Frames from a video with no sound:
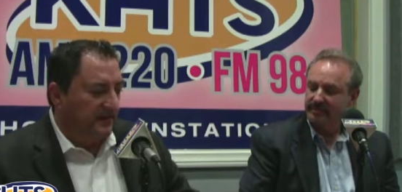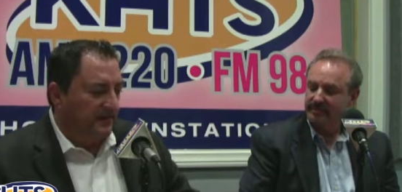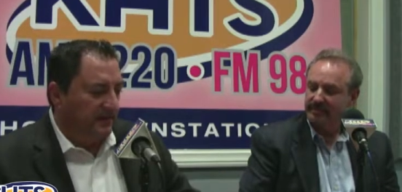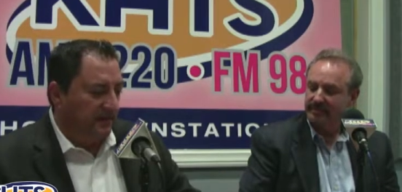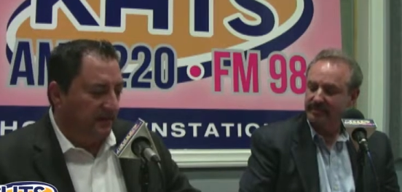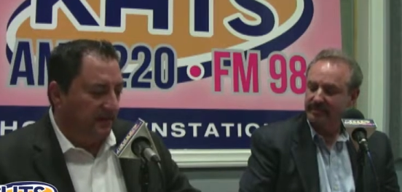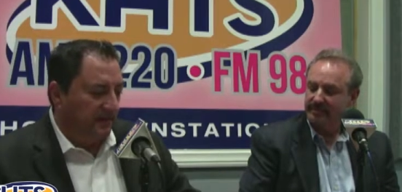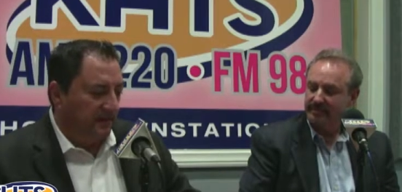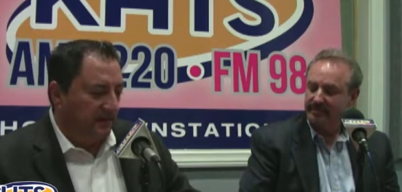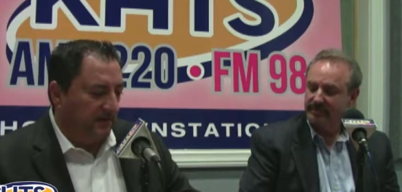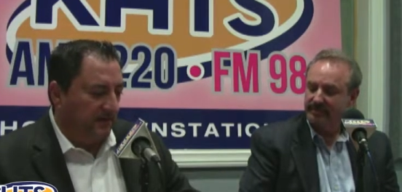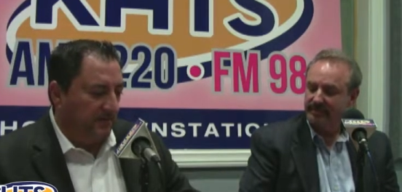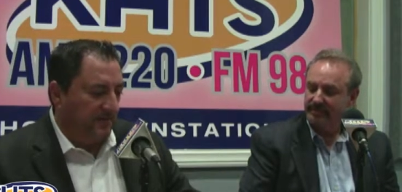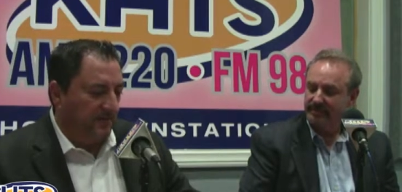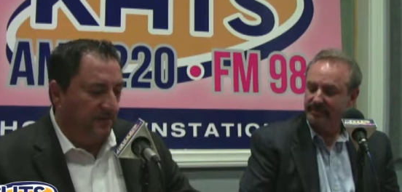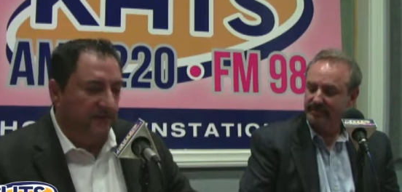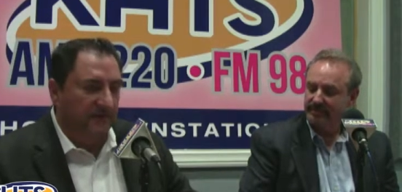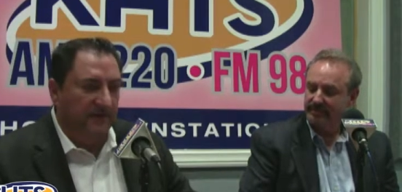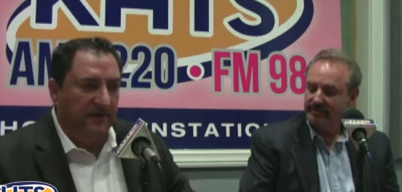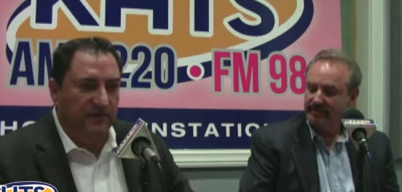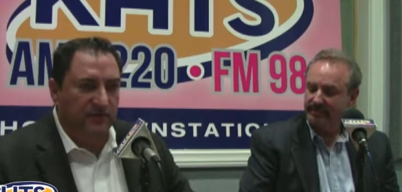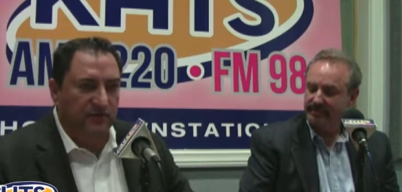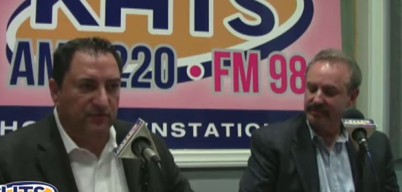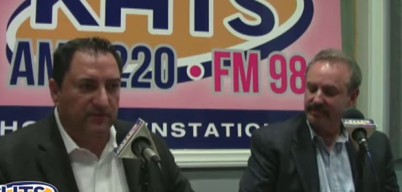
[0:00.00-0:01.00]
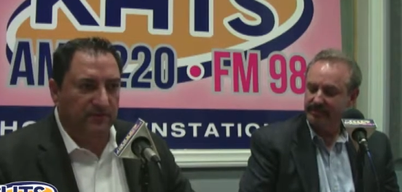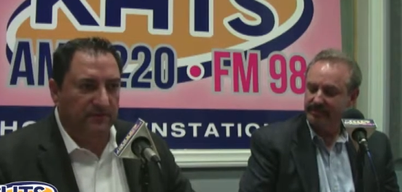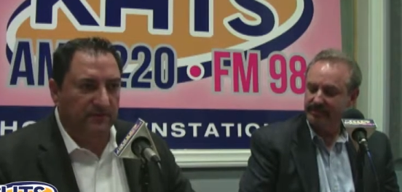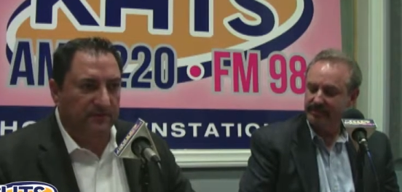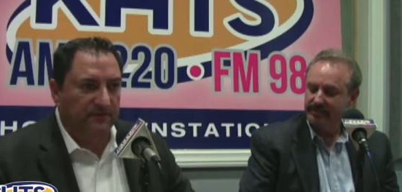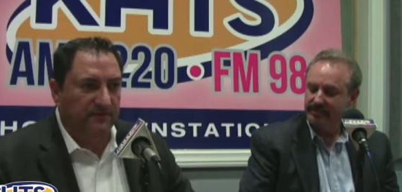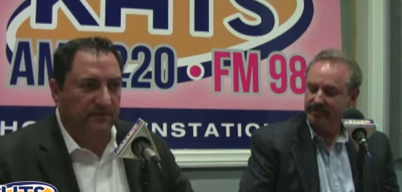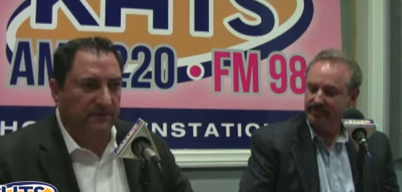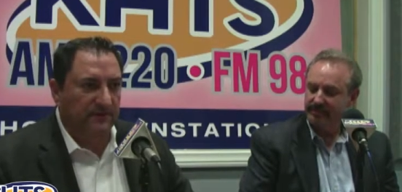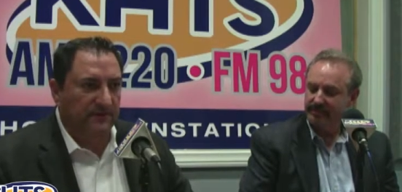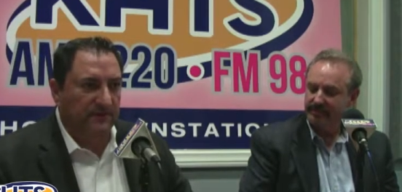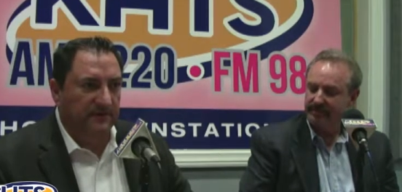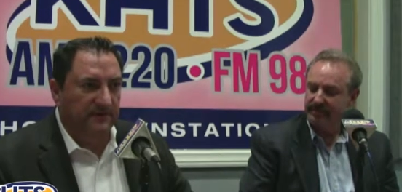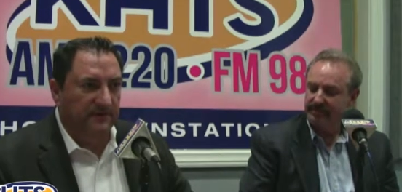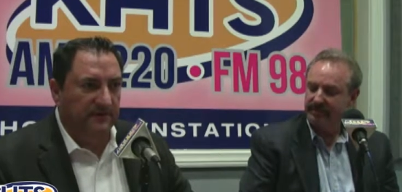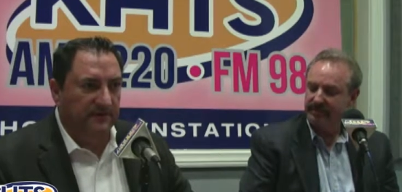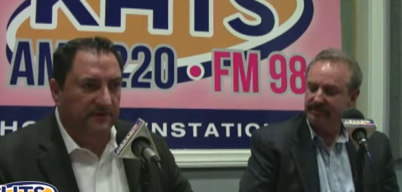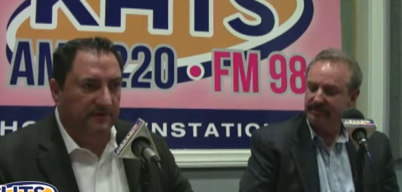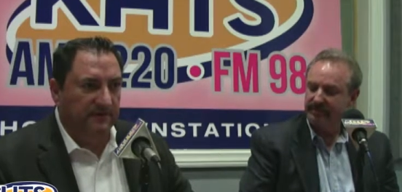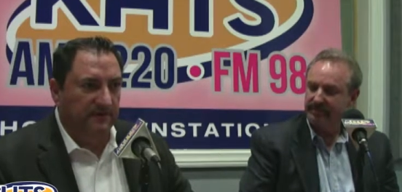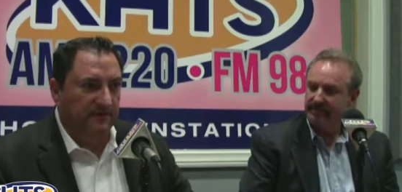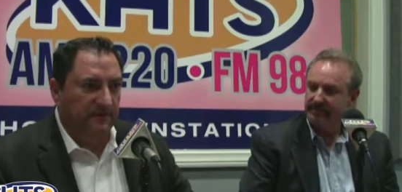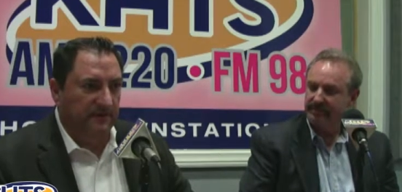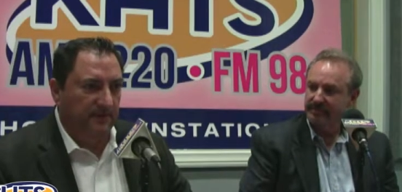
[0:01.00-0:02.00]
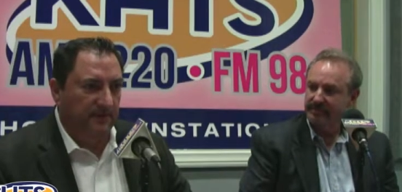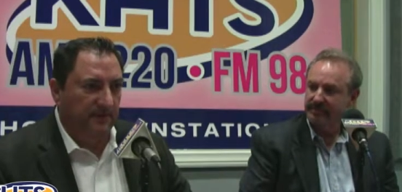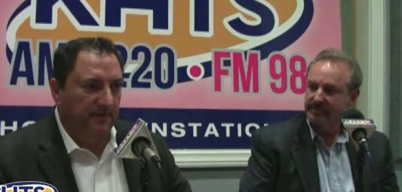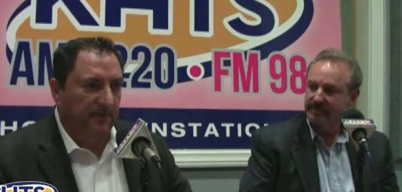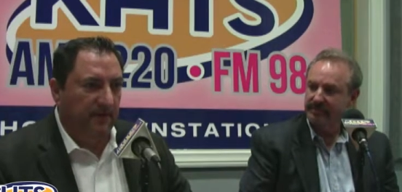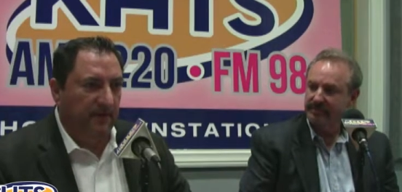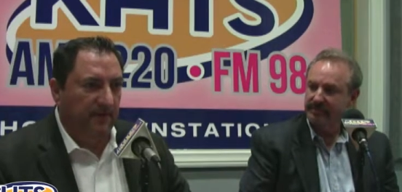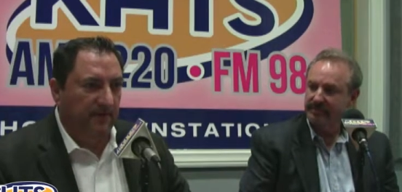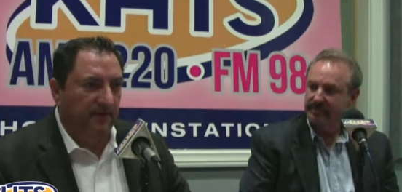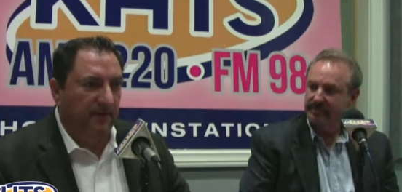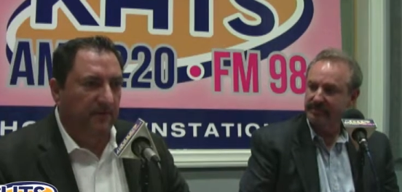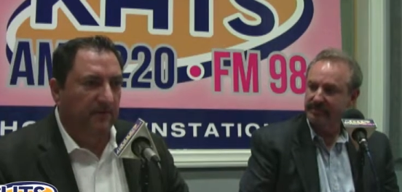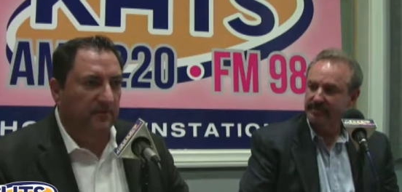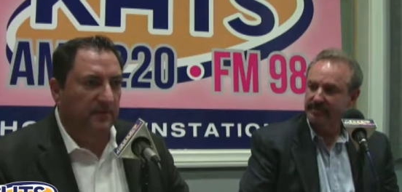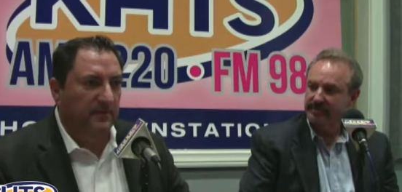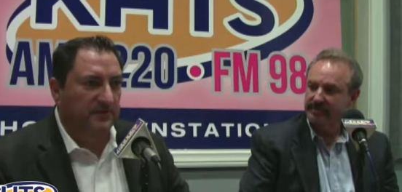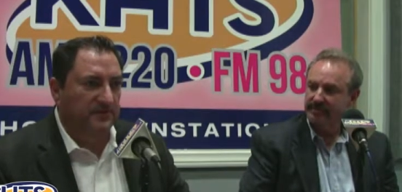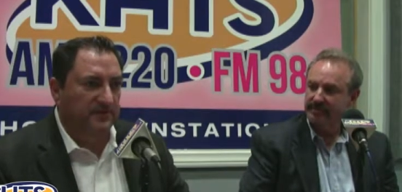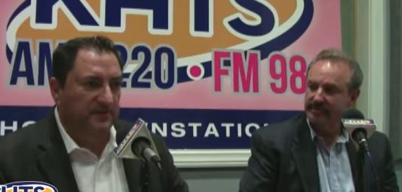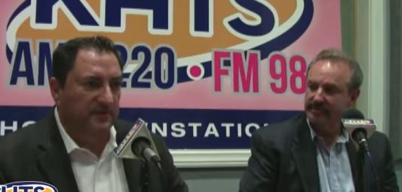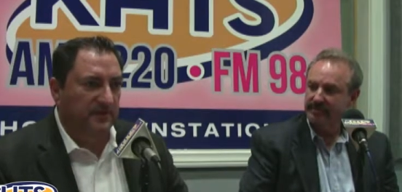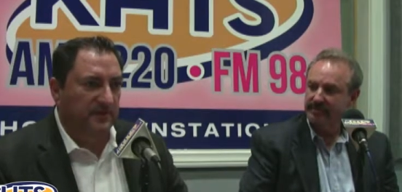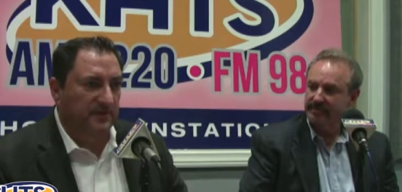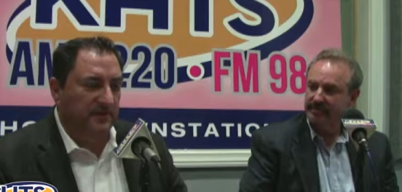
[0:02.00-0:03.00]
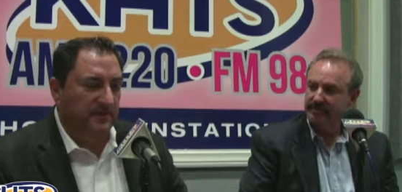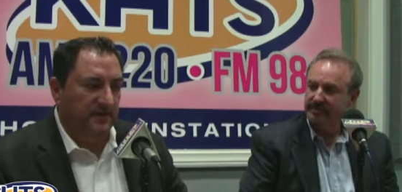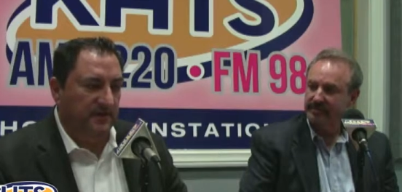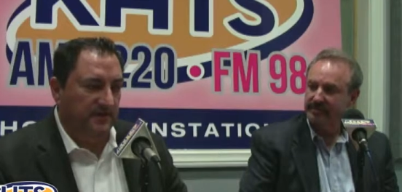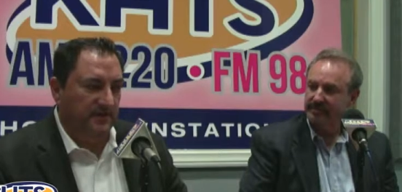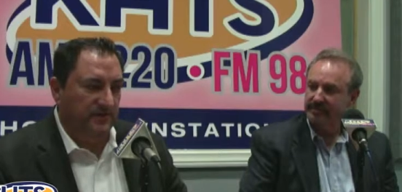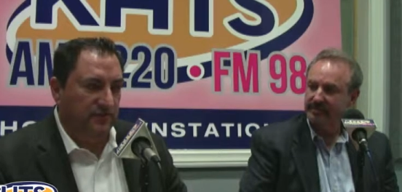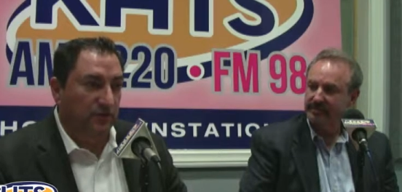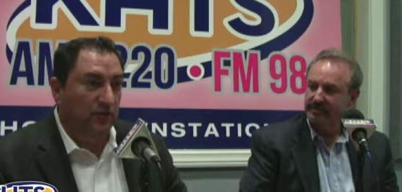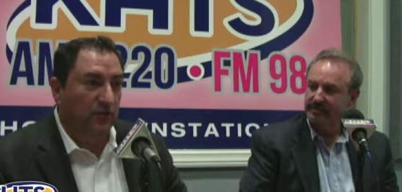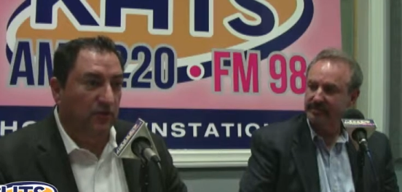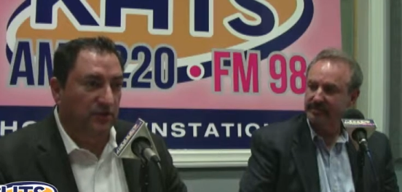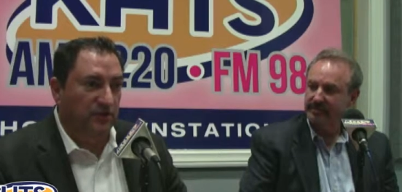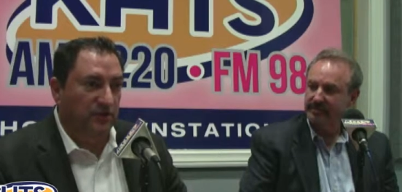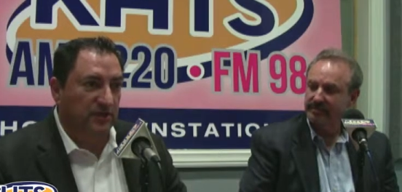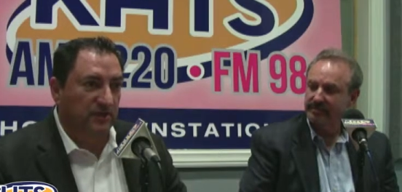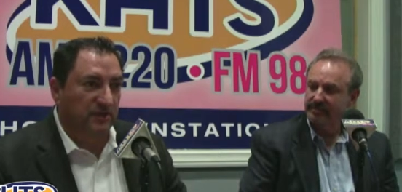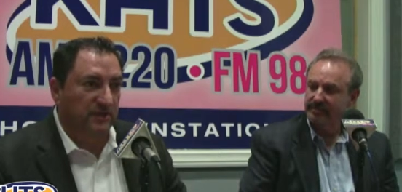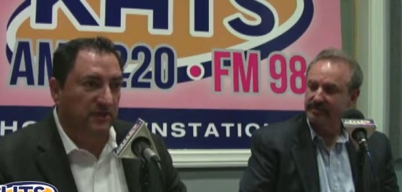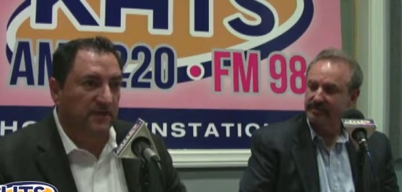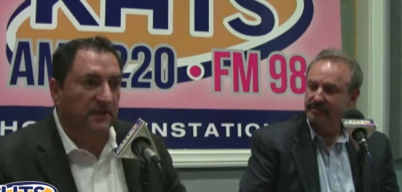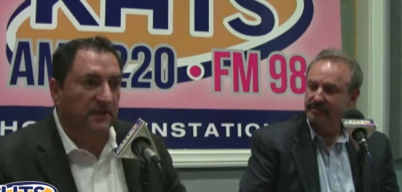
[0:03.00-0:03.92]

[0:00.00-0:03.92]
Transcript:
Speaker 1: um, the veteran lived their primary was in, in Georgia.